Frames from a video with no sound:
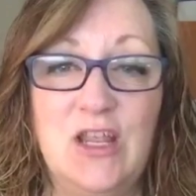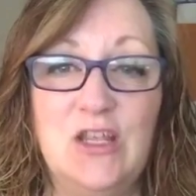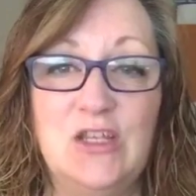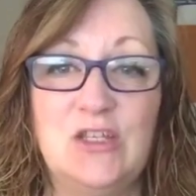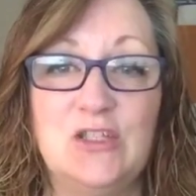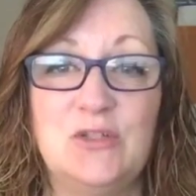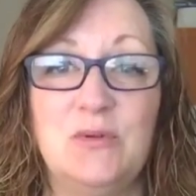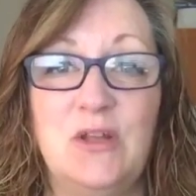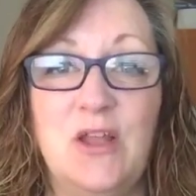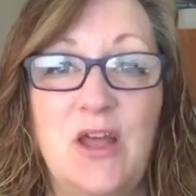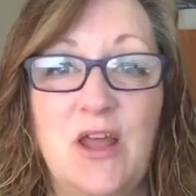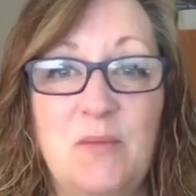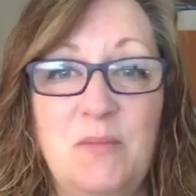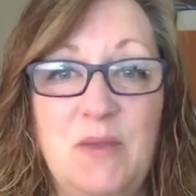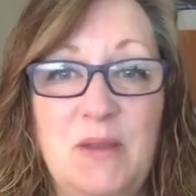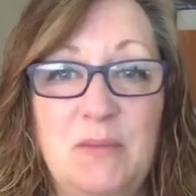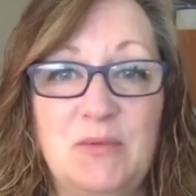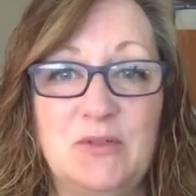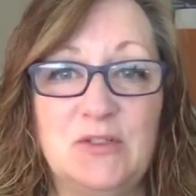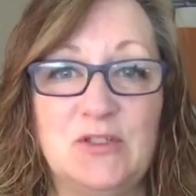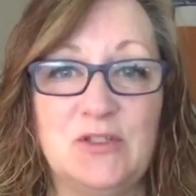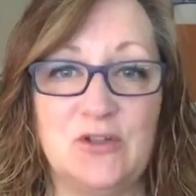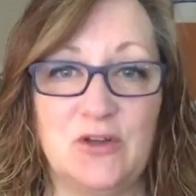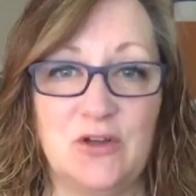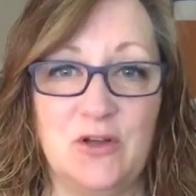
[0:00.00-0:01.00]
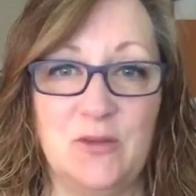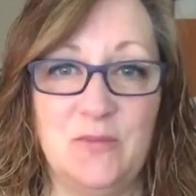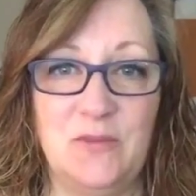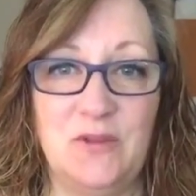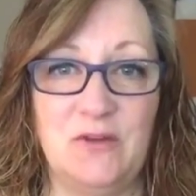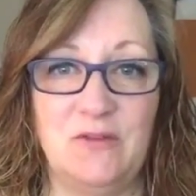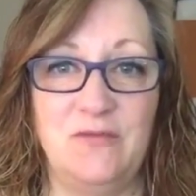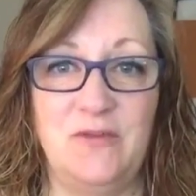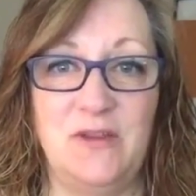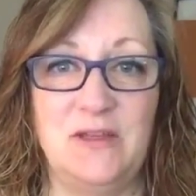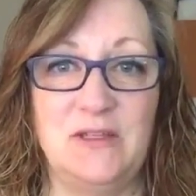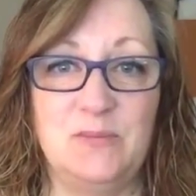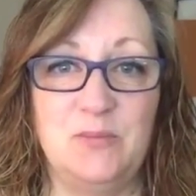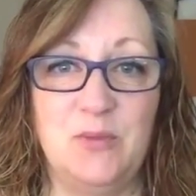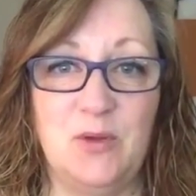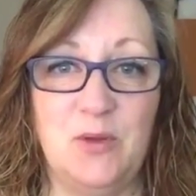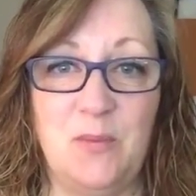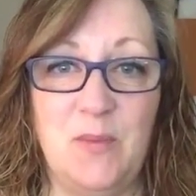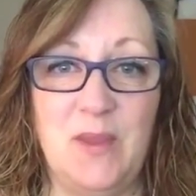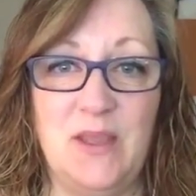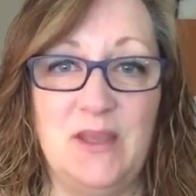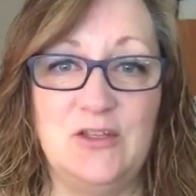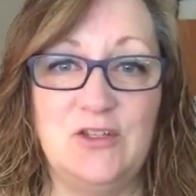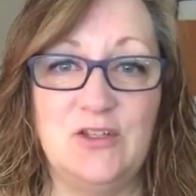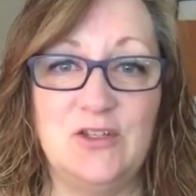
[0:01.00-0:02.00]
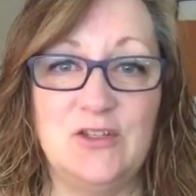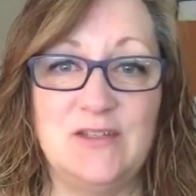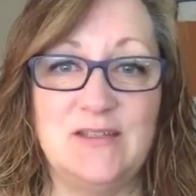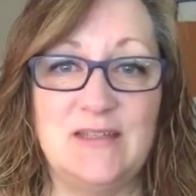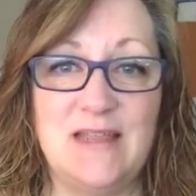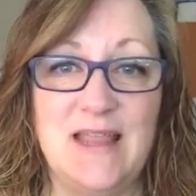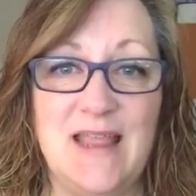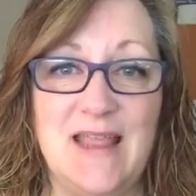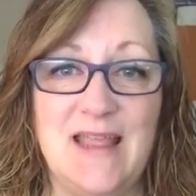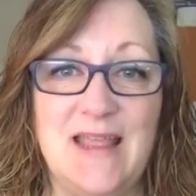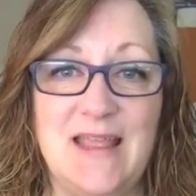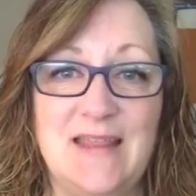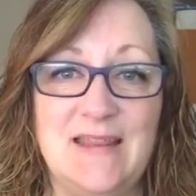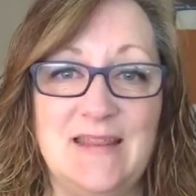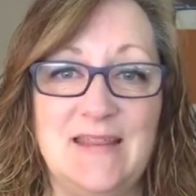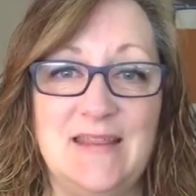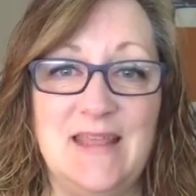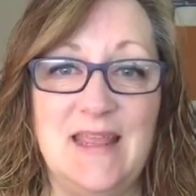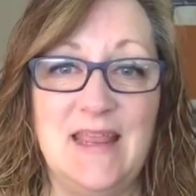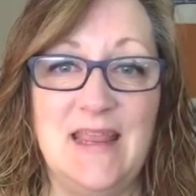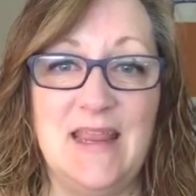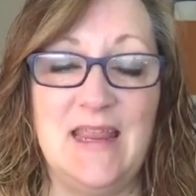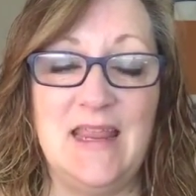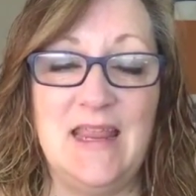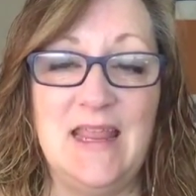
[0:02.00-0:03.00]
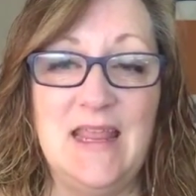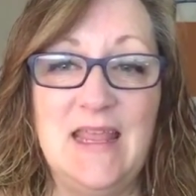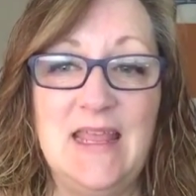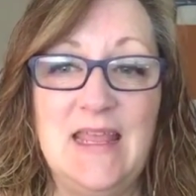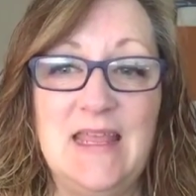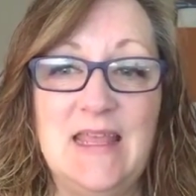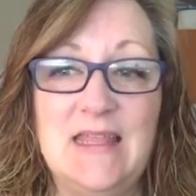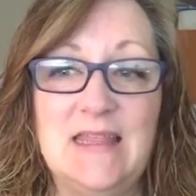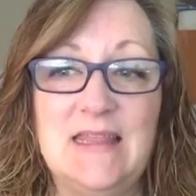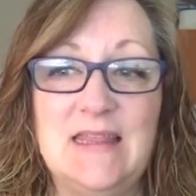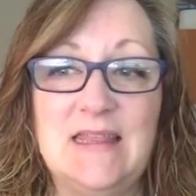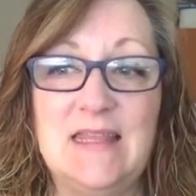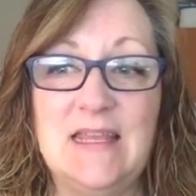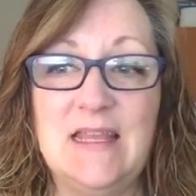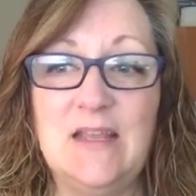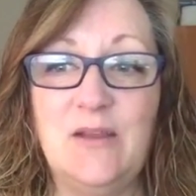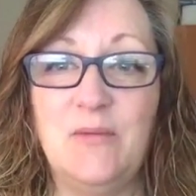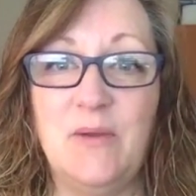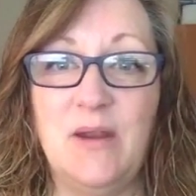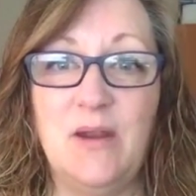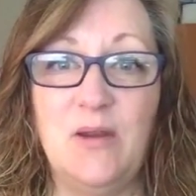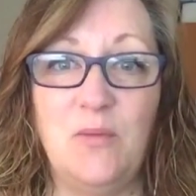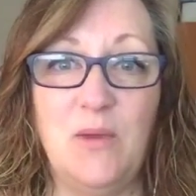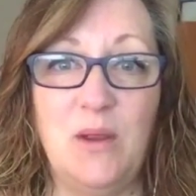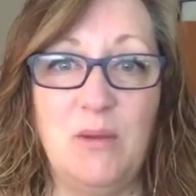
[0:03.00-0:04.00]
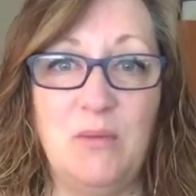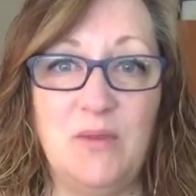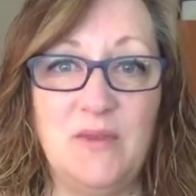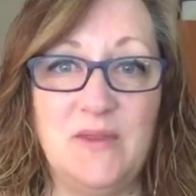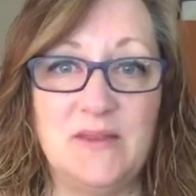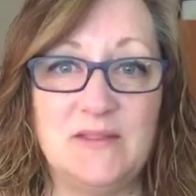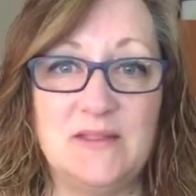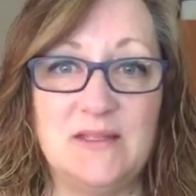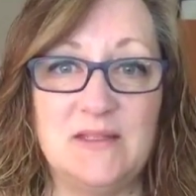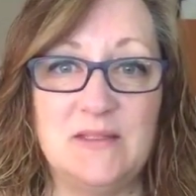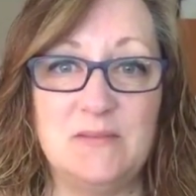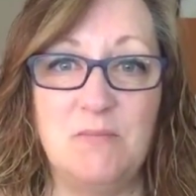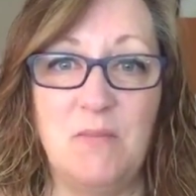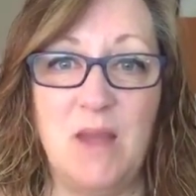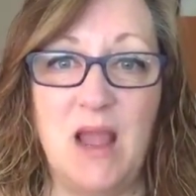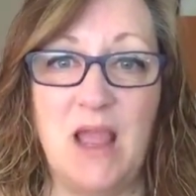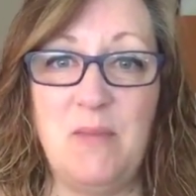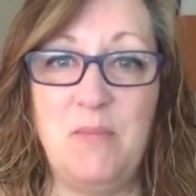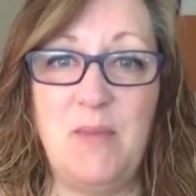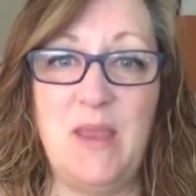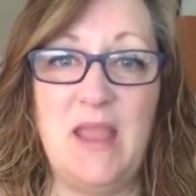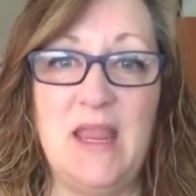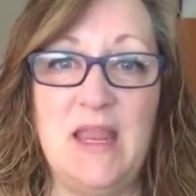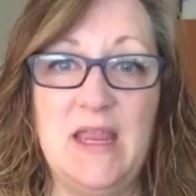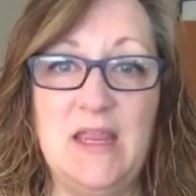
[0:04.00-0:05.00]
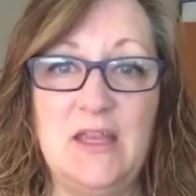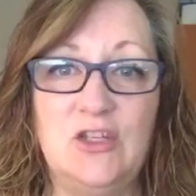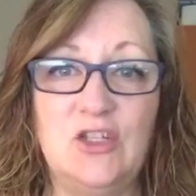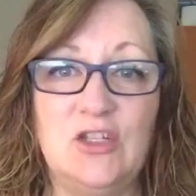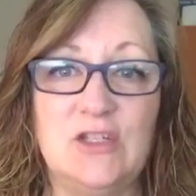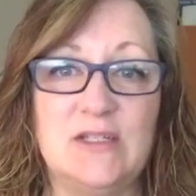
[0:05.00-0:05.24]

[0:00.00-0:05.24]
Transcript: So a lot of people start up their Facebook pages and they think right away, well, this is my page.